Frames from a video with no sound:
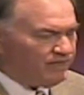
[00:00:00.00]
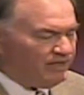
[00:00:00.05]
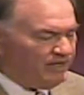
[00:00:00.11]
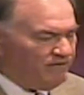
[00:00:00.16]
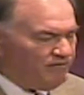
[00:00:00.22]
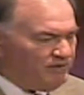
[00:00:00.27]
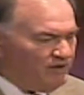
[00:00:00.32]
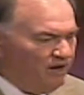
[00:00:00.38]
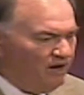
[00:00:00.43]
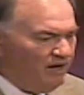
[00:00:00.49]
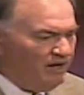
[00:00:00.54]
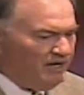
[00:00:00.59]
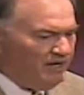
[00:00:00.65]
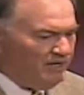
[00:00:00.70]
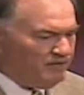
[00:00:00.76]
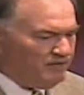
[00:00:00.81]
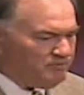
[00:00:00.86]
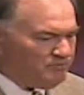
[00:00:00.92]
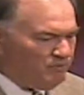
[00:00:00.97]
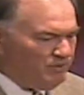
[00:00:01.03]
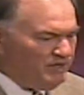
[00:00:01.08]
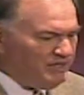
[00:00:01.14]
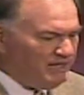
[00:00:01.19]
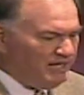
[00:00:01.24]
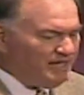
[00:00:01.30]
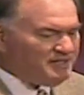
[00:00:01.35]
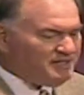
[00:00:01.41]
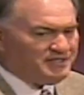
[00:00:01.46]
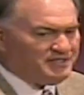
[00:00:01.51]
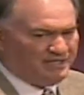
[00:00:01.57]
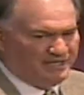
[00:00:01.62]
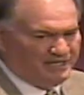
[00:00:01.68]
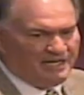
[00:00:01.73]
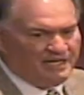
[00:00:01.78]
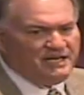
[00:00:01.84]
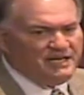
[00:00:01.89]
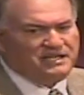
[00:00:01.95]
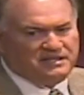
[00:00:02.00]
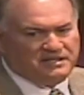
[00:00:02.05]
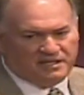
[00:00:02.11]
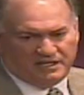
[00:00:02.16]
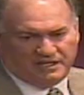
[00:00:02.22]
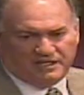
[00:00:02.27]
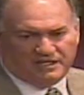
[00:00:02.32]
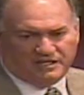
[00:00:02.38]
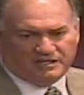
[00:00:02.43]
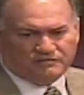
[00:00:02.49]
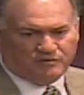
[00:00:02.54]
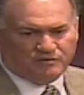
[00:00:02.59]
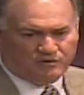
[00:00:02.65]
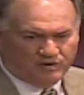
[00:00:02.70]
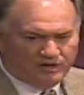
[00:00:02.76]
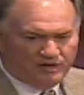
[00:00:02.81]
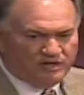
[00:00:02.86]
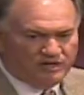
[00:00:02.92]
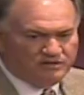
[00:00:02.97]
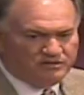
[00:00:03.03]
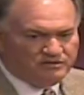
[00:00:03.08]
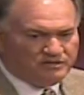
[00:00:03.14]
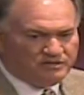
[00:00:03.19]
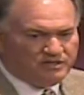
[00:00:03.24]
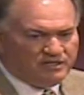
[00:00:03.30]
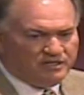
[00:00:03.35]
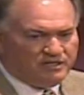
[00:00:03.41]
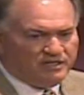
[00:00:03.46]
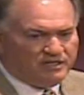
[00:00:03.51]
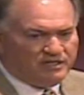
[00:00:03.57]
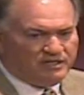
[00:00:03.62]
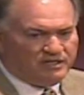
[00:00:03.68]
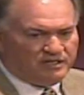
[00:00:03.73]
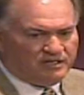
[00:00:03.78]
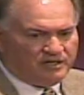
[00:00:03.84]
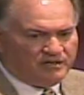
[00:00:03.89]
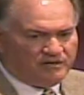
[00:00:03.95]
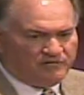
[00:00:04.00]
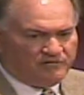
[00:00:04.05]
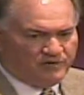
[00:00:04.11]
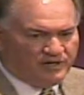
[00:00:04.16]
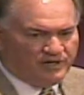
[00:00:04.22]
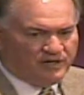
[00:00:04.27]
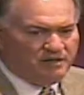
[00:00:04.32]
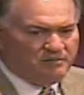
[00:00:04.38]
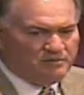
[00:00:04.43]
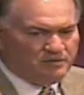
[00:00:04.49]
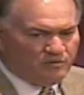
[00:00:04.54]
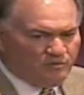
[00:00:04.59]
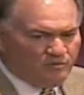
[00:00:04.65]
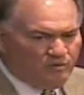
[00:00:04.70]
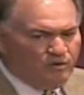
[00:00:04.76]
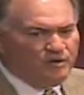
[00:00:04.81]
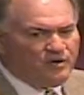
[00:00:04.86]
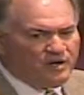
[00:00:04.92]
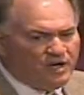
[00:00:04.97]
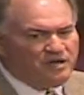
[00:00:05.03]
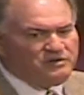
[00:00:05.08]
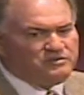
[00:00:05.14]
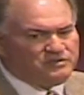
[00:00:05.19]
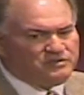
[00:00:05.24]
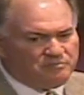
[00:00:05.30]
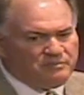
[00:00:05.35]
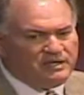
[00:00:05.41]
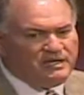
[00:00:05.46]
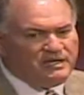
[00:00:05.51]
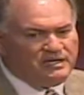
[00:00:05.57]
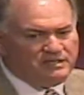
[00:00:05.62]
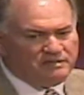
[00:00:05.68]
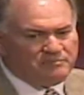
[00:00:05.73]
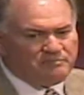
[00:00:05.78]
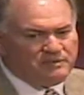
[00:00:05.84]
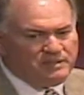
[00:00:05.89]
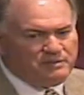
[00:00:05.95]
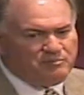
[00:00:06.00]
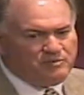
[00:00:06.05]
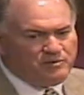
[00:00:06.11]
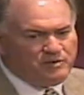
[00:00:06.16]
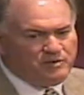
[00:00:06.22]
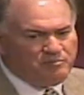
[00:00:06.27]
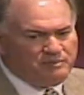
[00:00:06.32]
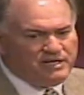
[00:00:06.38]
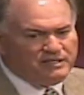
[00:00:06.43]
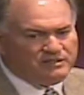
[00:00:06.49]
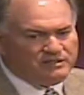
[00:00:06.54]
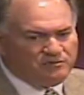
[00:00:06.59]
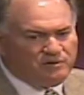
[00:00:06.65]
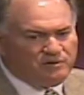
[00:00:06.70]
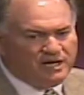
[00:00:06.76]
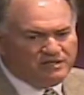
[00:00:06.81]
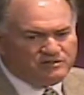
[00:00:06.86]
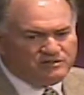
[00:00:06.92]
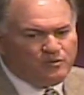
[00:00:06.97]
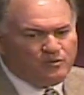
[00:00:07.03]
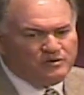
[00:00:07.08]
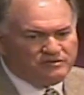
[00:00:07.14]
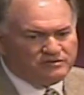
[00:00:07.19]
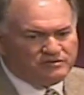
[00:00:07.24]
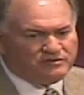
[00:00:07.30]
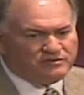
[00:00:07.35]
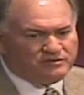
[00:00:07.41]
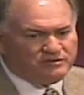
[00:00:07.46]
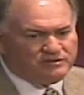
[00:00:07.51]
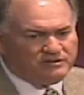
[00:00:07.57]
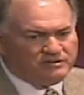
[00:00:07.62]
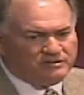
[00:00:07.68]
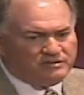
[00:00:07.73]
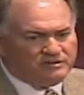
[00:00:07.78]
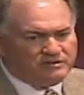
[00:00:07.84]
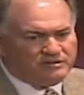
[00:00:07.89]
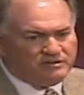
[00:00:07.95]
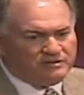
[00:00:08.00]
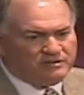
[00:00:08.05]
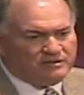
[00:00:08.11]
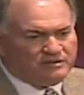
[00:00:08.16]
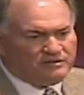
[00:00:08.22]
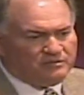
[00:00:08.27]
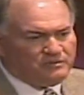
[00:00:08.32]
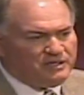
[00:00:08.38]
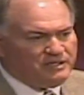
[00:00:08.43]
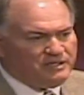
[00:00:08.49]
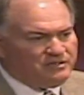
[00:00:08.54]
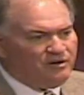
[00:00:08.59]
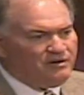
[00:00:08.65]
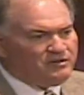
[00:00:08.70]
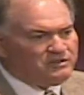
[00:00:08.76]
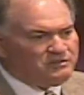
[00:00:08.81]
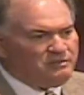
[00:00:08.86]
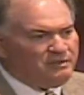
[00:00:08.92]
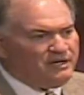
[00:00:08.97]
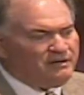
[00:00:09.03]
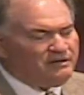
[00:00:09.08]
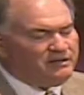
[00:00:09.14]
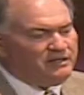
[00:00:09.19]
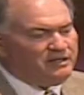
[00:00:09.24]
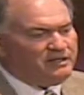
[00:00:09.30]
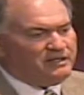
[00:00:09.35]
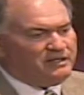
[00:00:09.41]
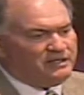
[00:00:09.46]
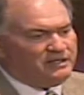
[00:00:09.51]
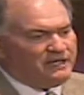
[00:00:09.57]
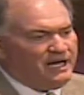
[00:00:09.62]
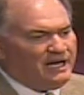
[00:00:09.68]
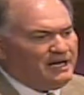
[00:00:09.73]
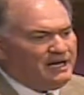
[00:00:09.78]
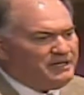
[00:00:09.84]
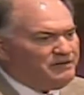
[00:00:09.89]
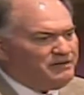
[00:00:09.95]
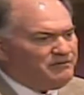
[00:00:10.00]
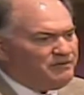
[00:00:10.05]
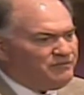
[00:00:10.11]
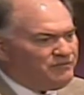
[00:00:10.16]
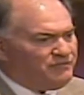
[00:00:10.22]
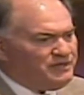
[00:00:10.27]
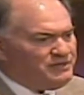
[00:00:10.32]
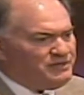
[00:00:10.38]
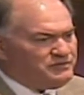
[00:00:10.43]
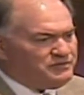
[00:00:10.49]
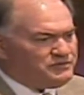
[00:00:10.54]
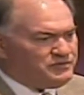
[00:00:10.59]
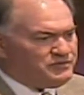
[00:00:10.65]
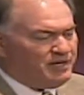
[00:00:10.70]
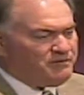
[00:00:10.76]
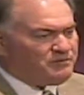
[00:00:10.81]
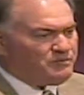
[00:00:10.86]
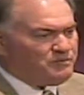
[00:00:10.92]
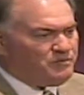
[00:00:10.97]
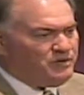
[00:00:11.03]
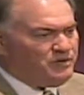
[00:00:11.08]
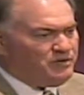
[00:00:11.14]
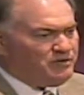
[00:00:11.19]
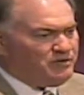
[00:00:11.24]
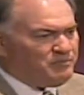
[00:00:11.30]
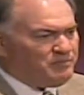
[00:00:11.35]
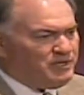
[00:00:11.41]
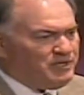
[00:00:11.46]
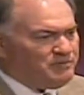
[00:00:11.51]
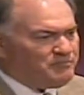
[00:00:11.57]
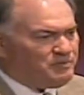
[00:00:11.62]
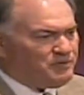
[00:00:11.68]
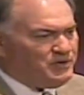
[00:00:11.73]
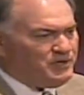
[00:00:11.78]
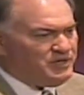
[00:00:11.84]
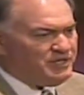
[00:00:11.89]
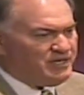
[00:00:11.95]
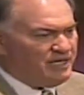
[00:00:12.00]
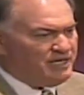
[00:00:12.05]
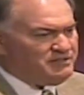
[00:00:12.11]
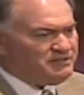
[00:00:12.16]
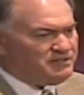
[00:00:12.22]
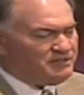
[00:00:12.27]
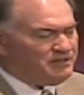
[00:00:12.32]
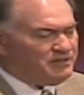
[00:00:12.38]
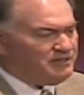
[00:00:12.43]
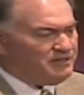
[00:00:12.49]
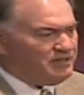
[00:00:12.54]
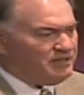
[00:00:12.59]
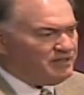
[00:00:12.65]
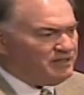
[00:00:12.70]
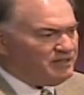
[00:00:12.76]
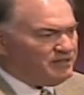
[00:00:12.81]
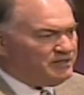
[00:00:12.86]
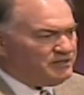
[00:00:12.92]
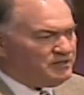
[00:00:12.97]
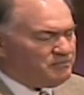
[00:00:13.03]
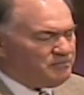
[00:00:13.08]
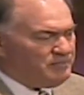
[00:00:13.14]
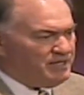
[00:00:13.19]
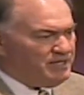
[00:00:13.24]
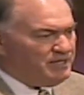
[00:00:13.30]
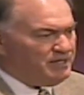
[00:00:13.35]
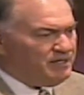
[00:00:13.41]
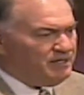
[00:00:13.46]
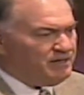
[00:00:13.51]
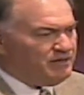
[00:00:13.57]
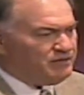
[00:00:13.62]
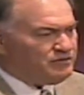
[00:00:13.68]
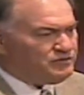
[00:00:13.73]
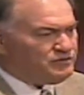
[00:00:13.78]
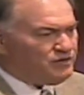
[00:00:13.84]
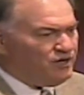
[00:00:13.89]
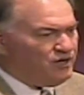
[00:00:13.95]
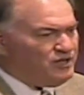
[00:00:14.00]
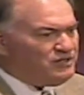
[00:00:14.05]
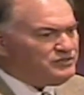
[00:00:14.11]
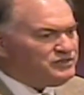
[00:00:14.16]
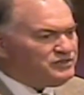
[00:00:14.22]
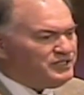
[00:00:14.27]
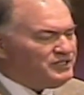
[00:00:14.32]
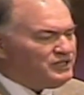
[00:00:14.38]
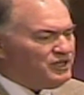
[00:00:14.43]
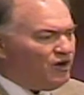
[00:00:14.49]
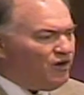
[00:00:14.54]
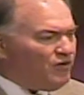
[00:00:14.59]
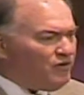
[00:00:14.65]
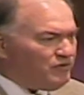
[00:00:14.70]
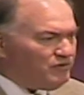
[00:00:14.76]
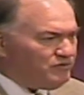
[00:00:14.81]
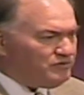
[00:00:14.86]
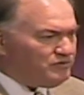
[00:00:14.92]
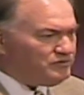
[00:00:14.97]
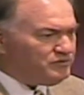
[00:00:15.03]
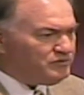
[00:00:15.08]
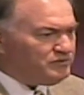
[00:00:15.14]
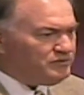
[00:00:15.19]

If God has predestined anything, it's for us, for Him to want us to be people who make the right choices. When He talks about the idea of Ephesians chapter 1 of being predestined to be sons and daughters,